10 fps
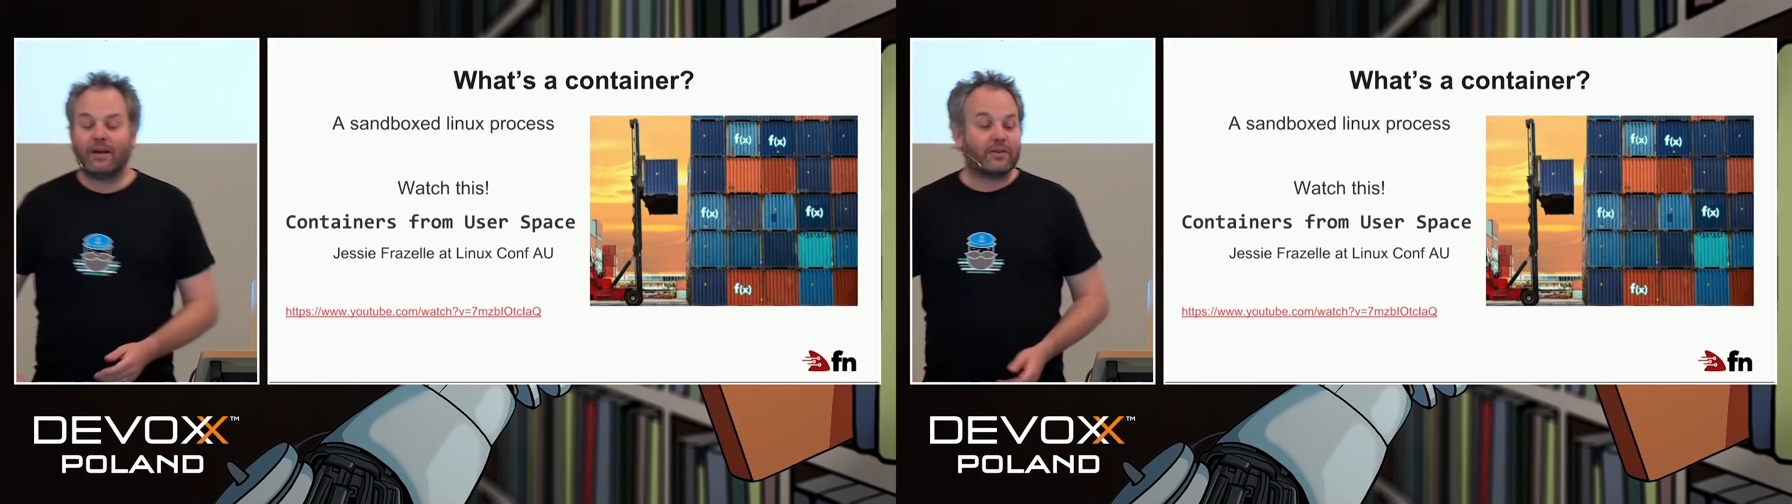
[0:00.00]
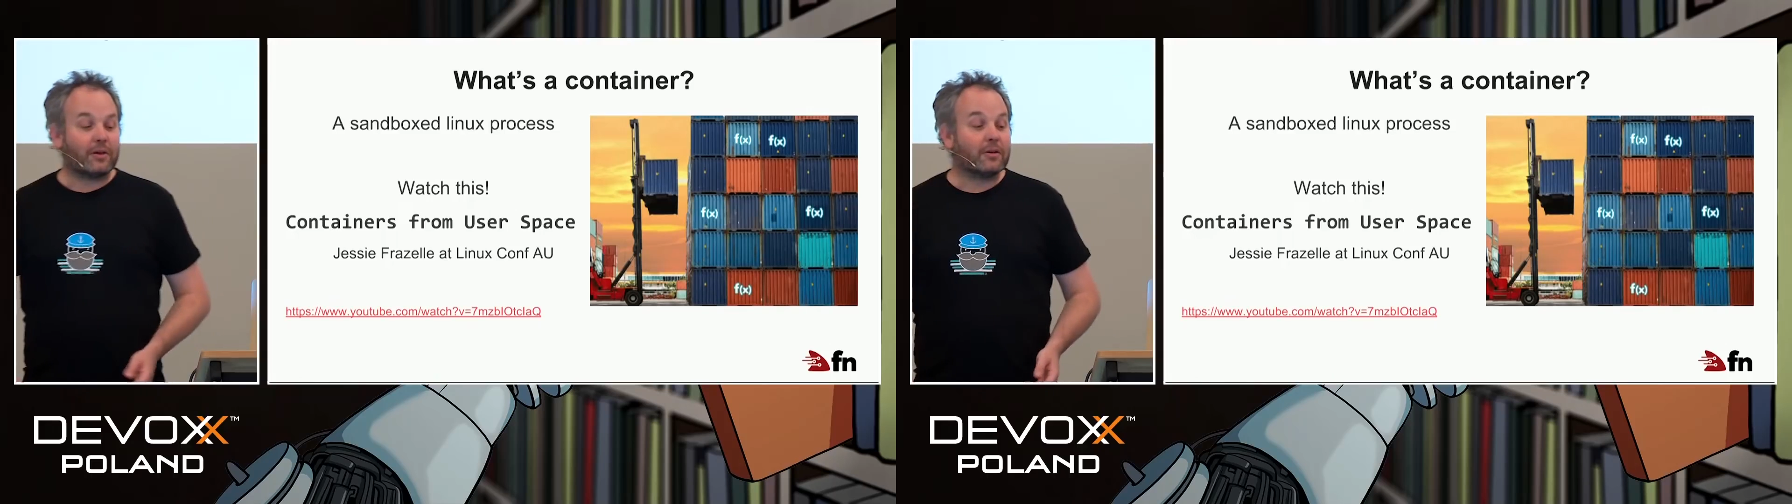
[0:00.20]

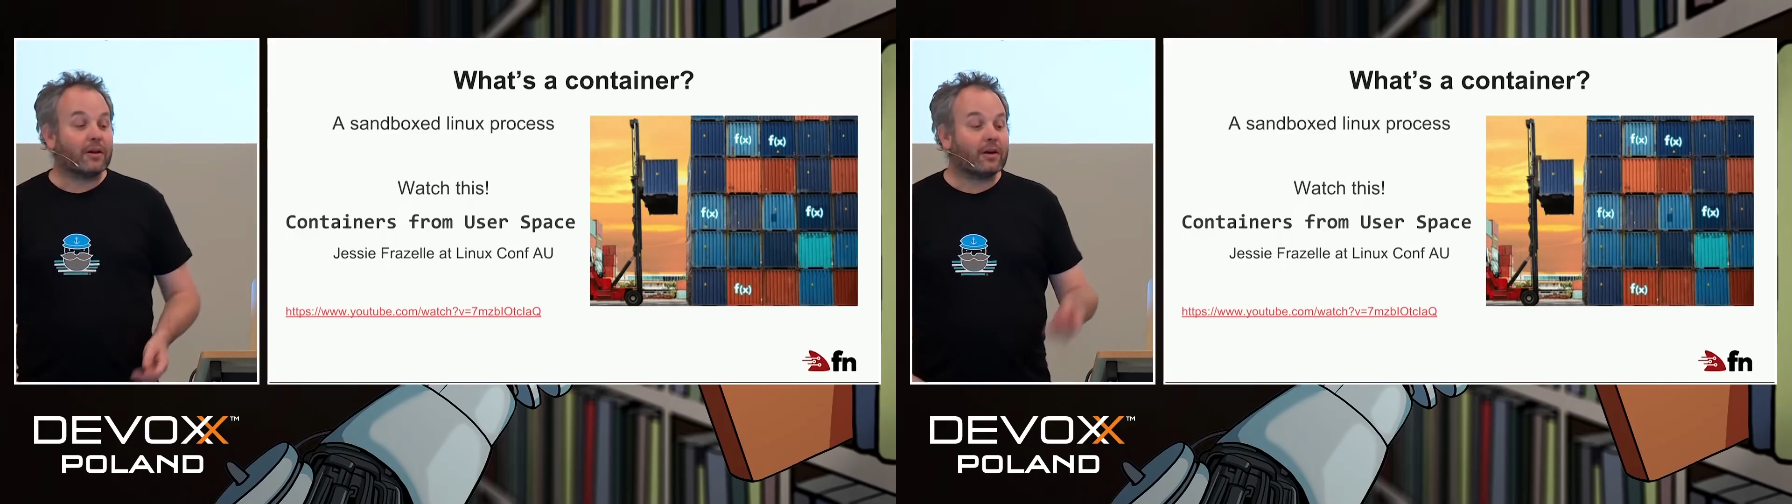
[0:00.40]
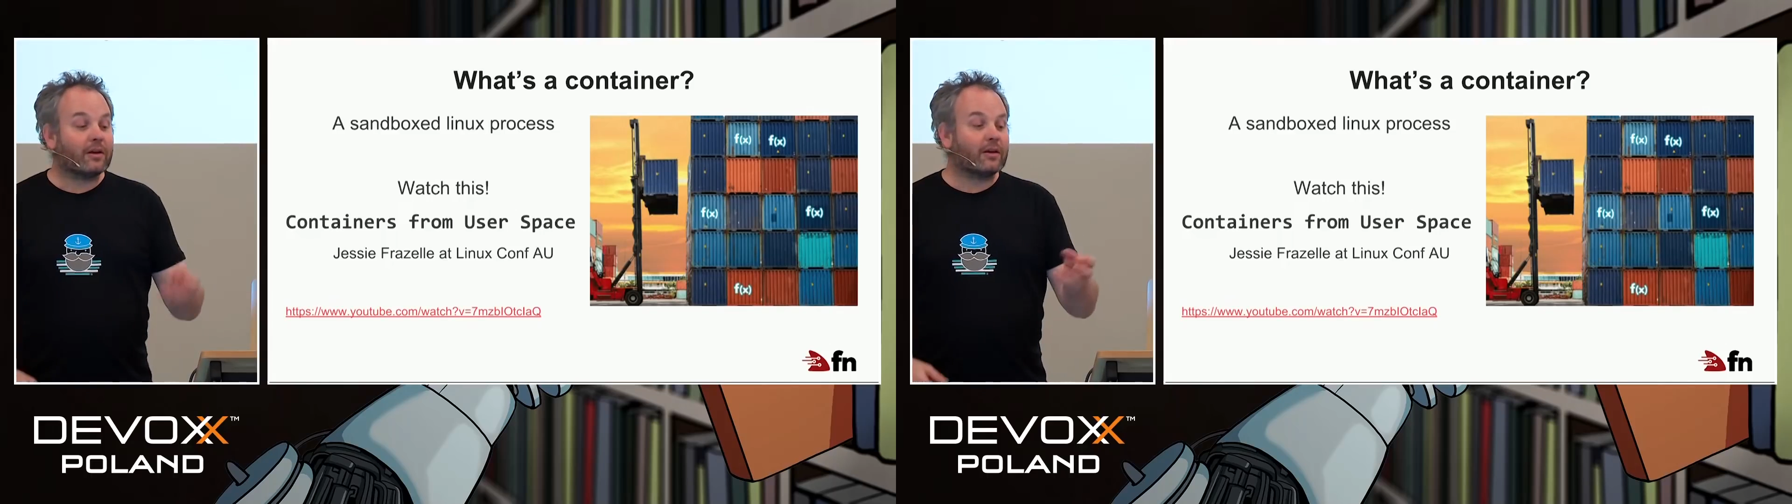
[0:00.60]
So
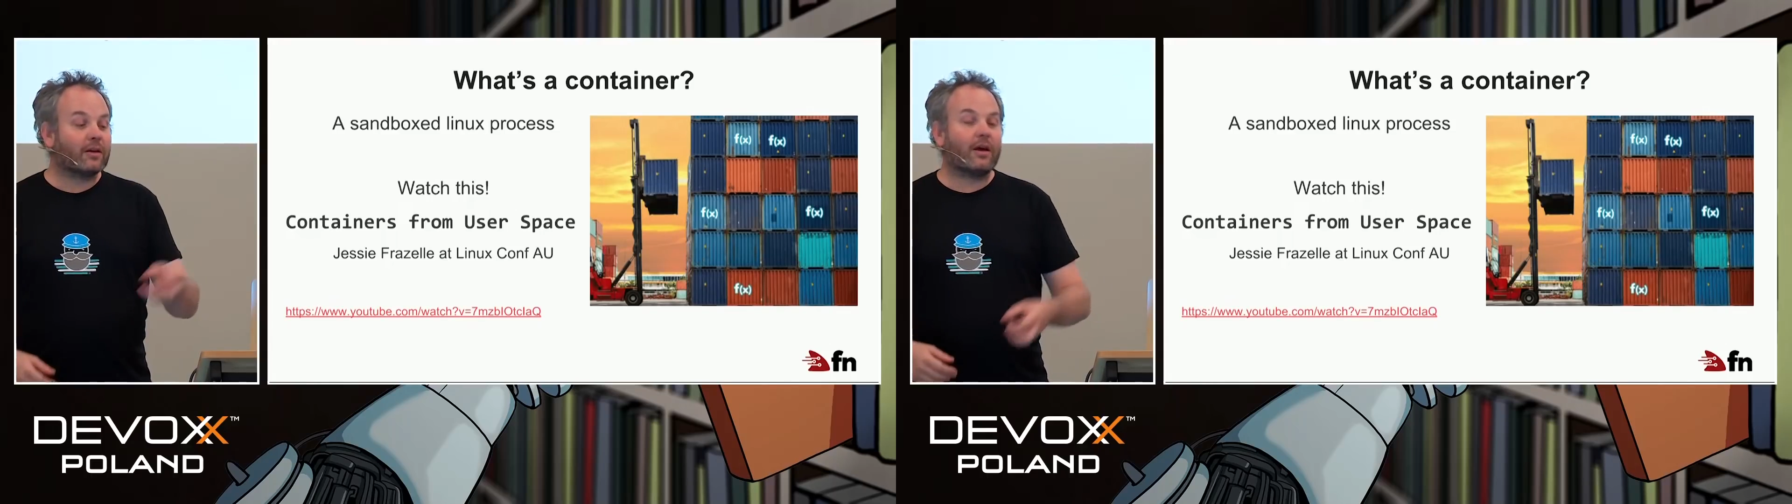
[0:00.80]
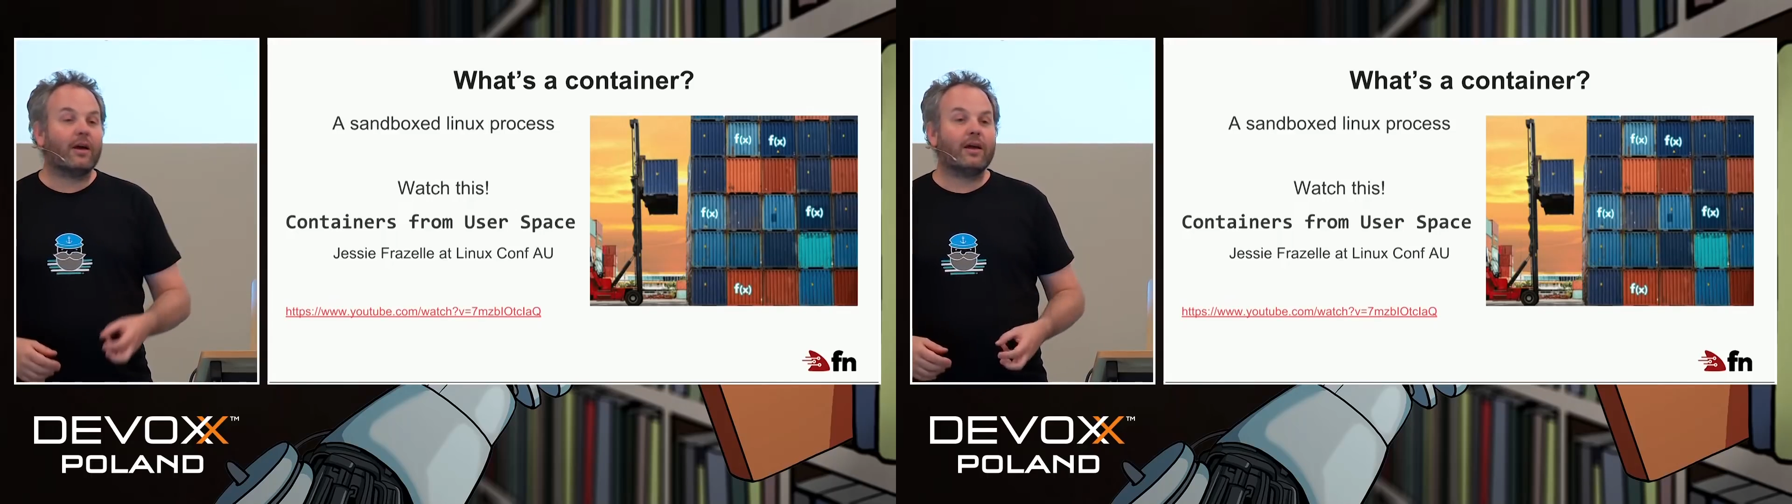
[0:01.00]

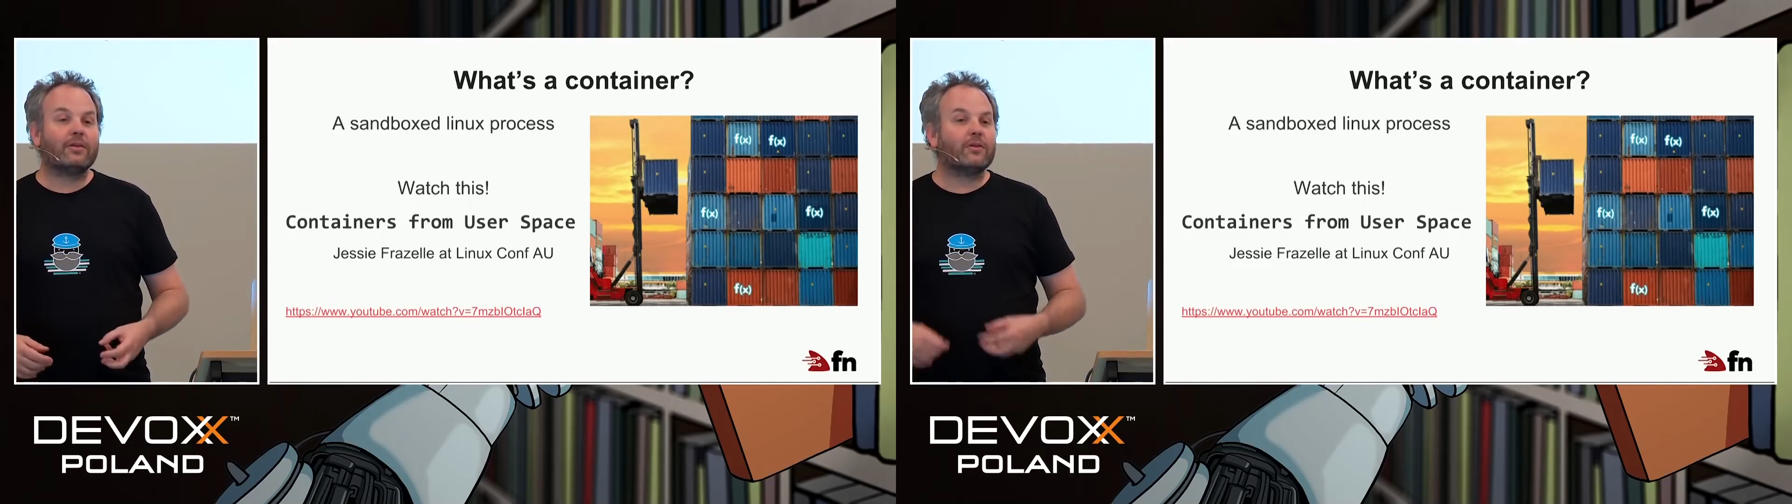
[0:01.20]
it's